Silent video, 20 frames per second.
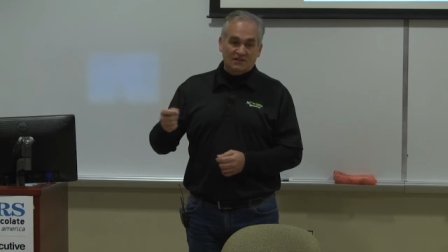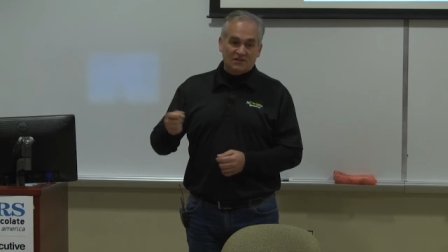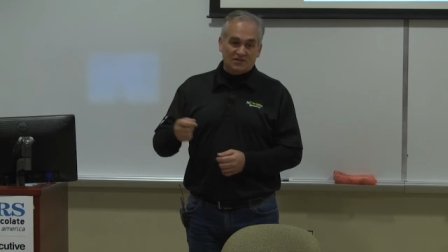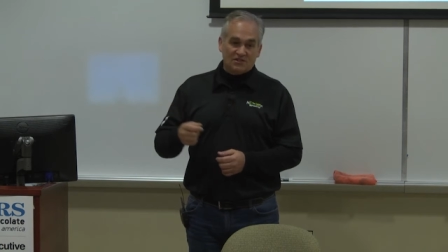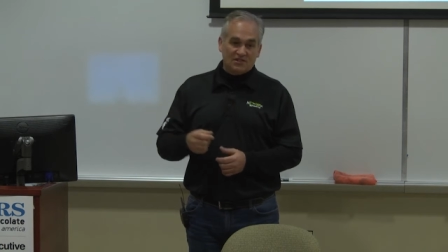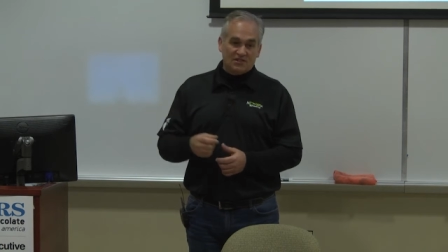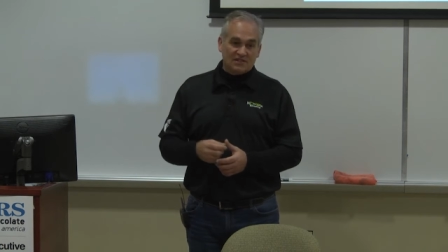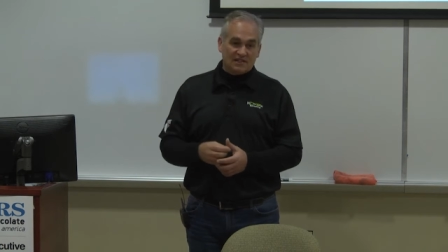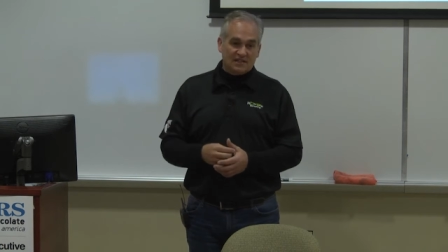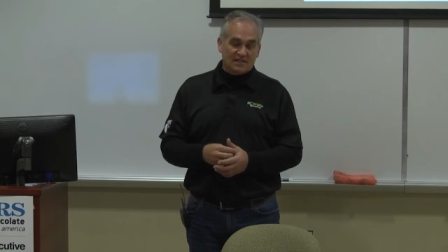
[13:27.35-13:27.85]

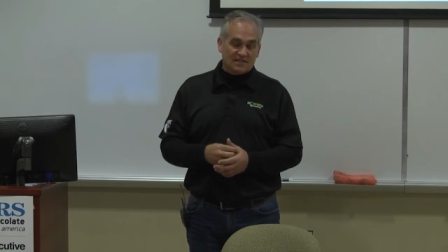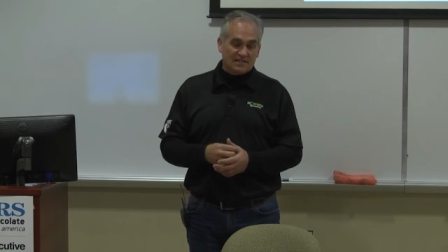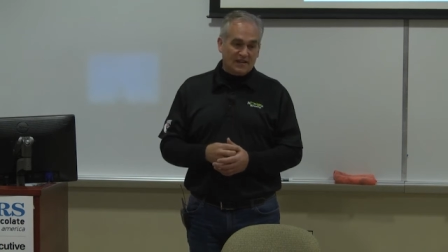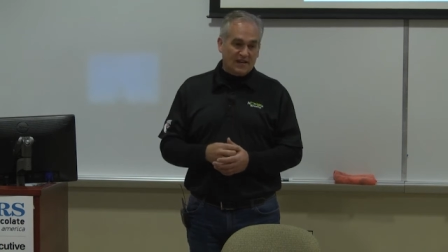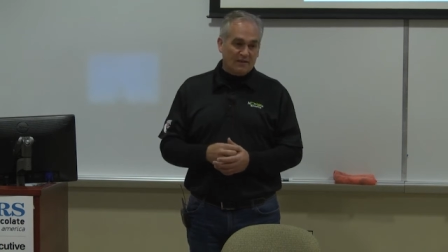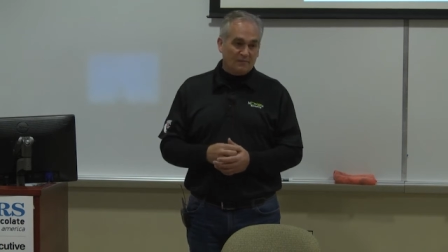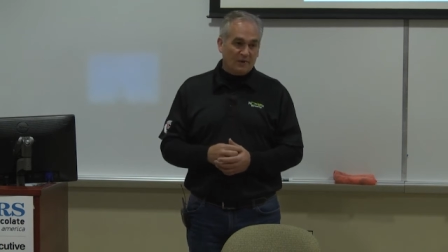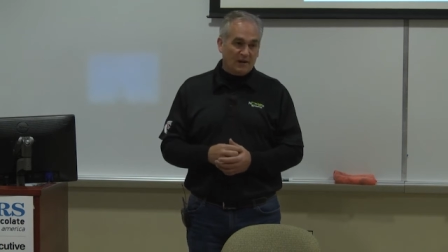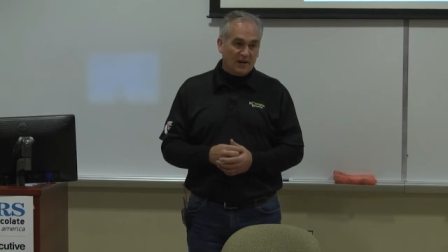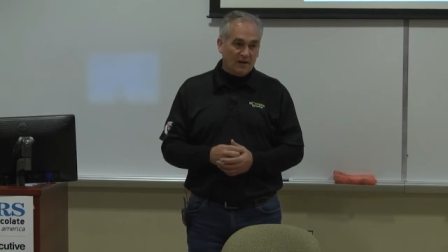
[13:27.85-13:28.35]
She said,
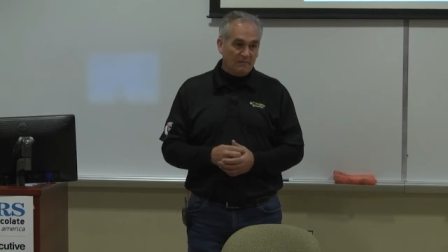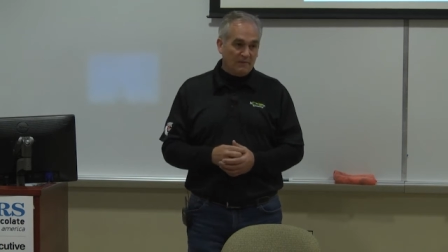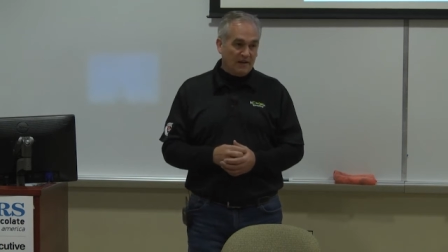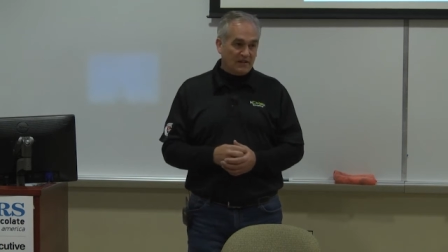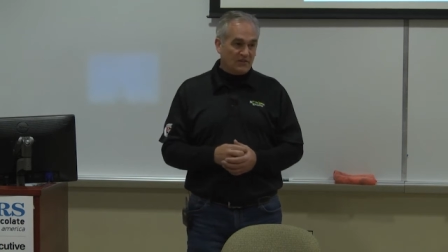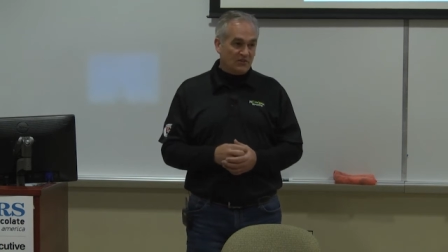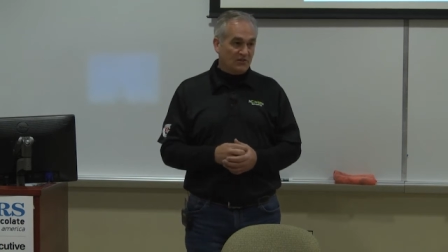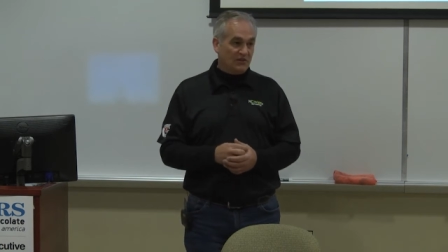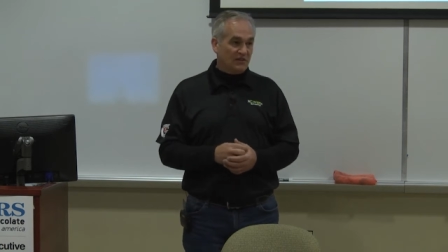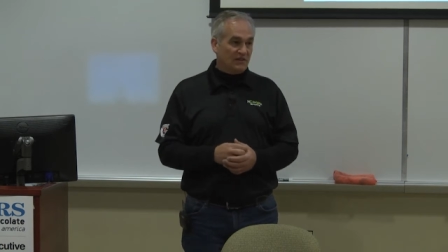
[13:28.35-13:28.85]
Sam, when I
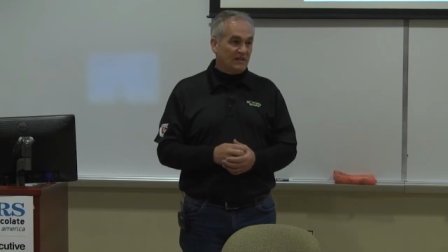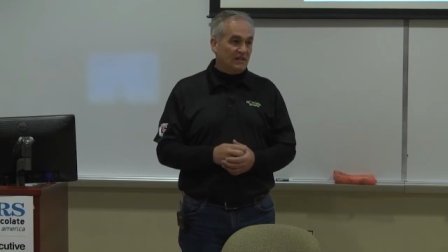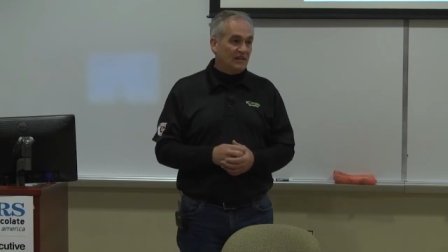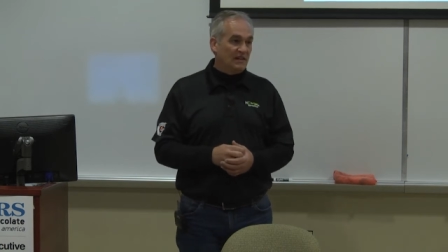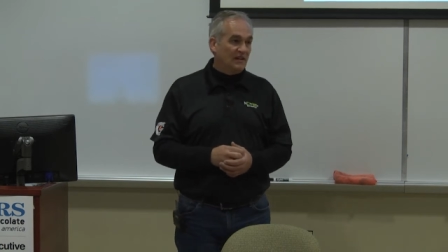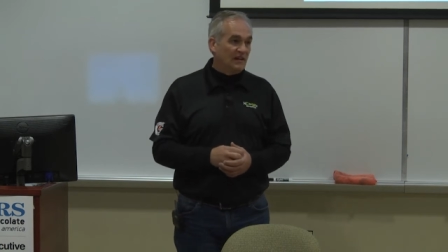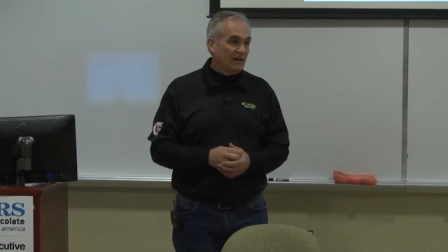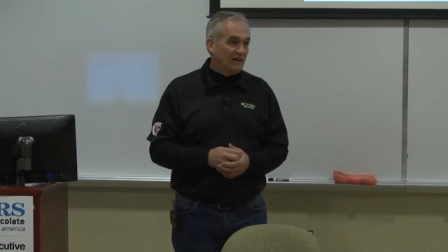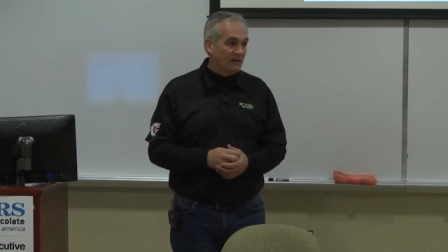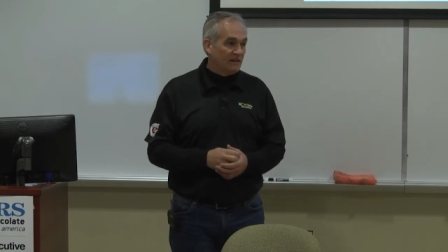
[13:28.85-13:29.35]
met you at
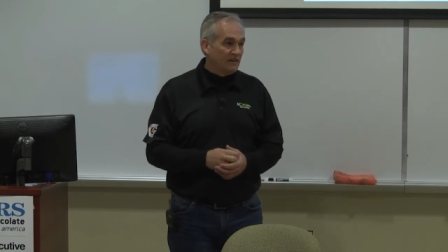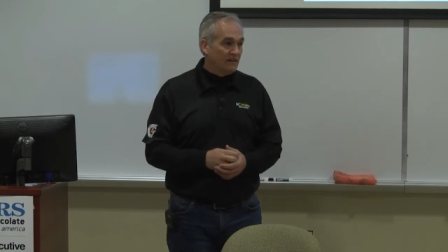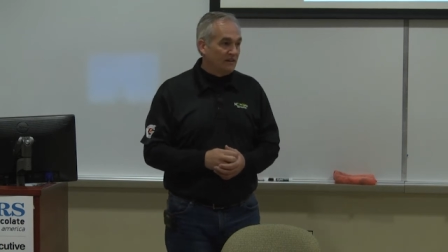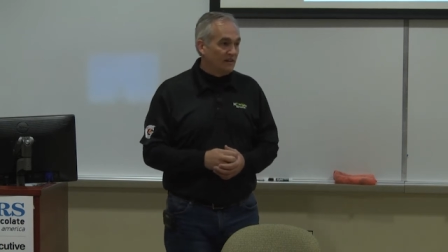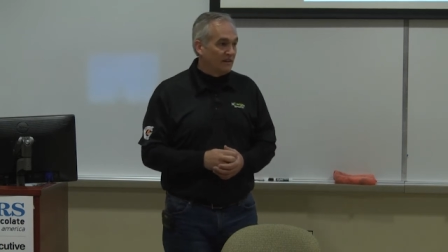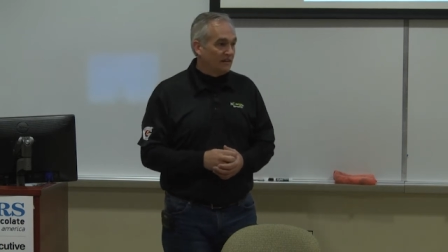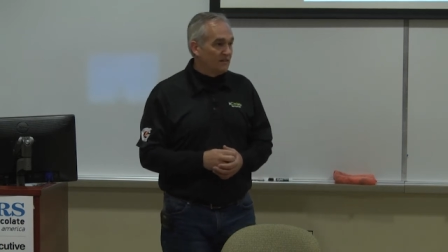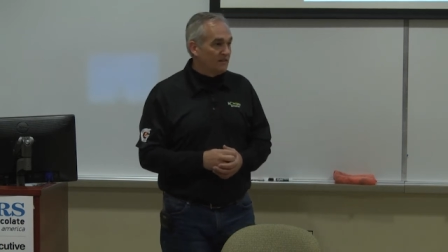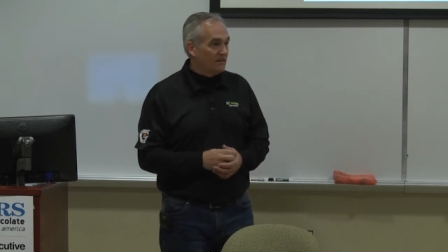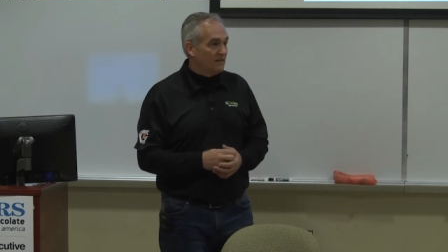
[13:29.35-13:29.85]
the, uh,
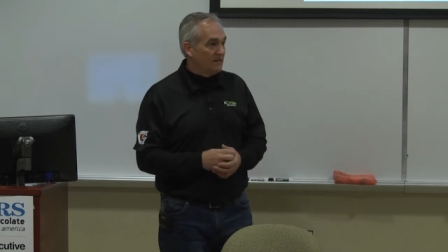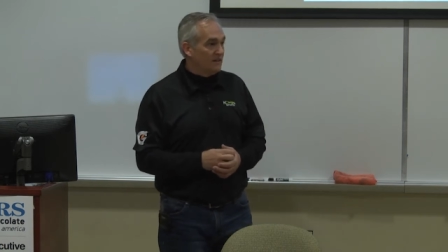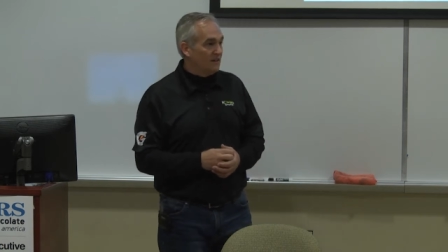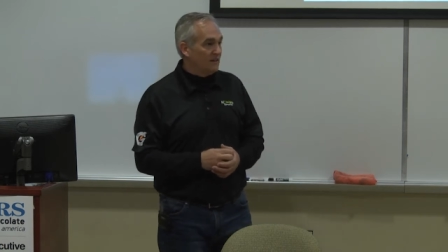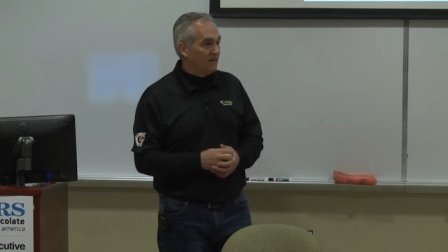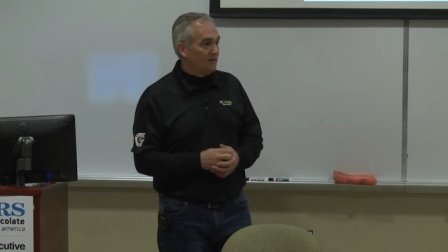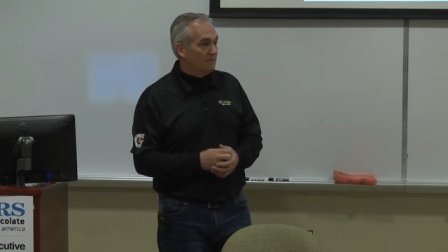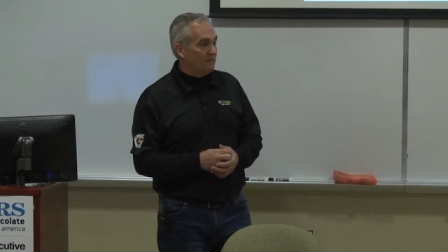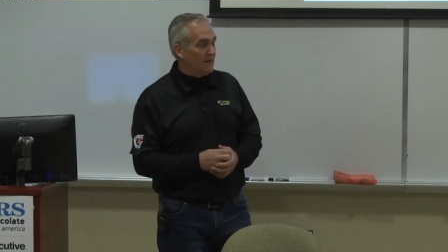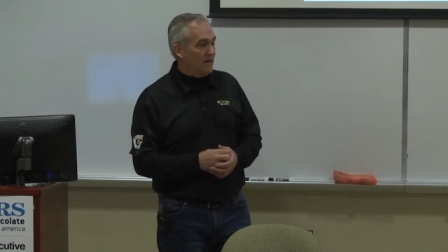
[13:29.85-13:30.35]
at the
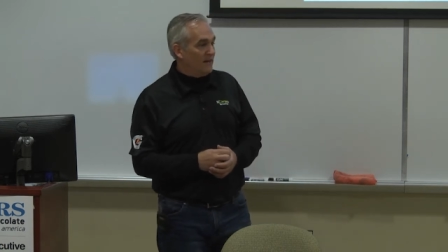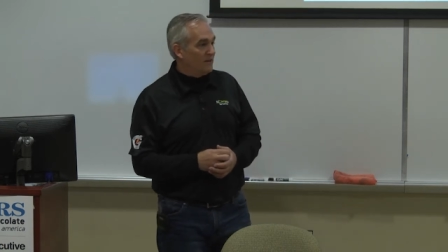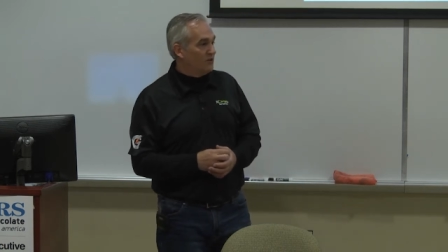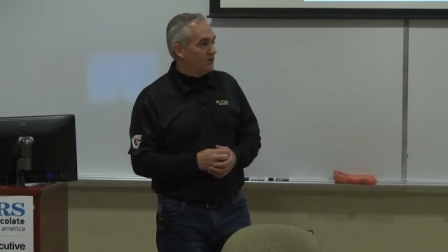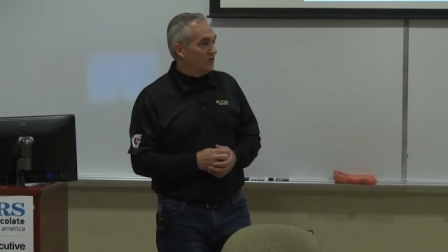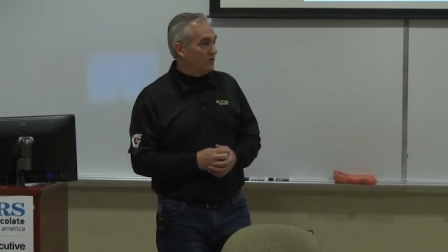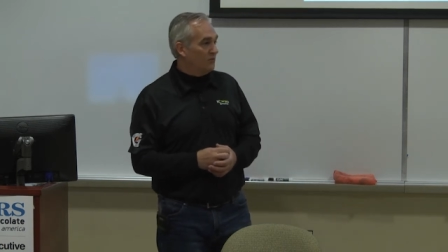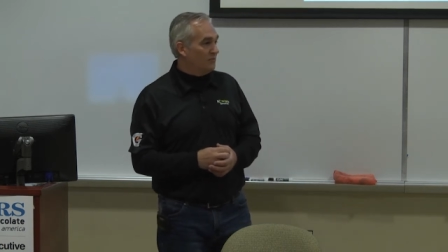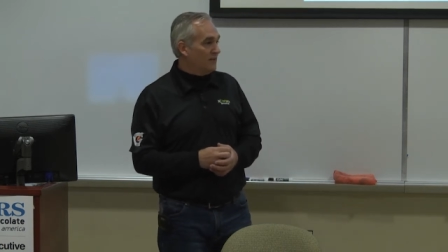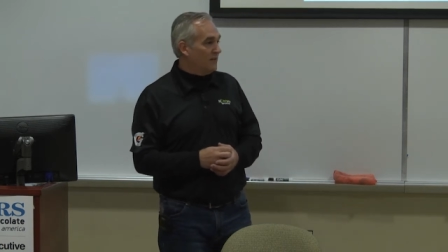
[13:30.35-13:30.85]
uh,
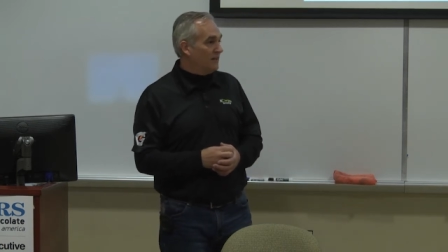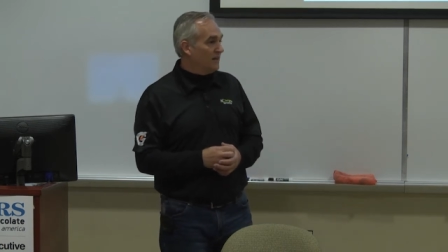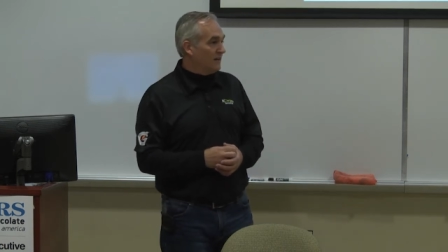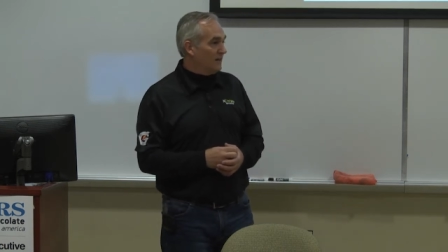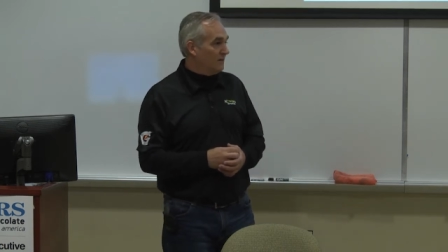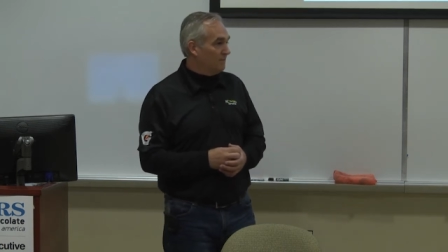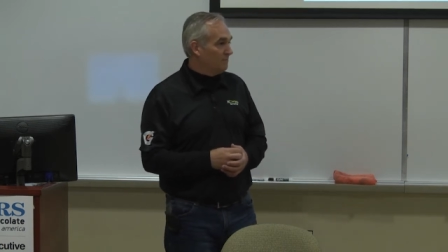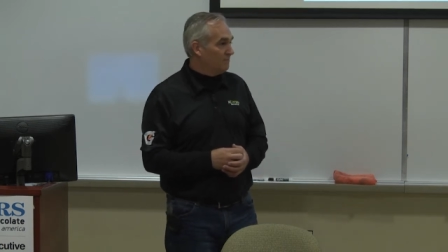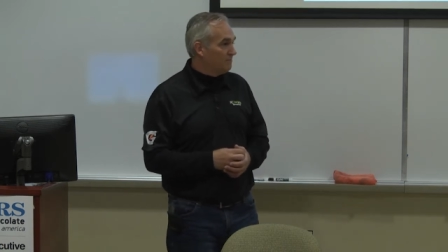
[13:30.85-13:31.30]
annual meeting,